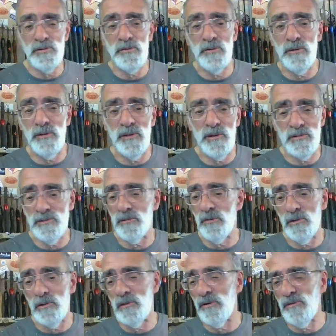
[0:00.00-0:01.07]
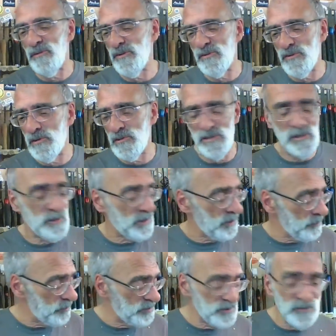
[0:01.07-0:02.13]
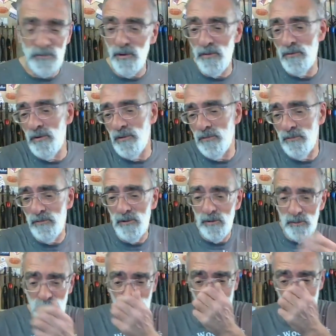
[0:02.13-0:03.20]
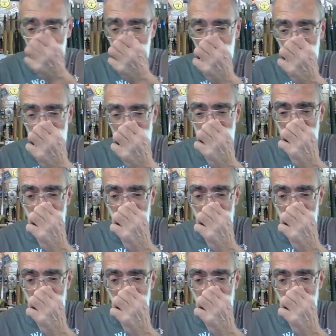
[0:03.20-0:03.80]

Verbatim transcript: turner hasn't got a lot of interest in that, which is fair enough, you know, uh, it's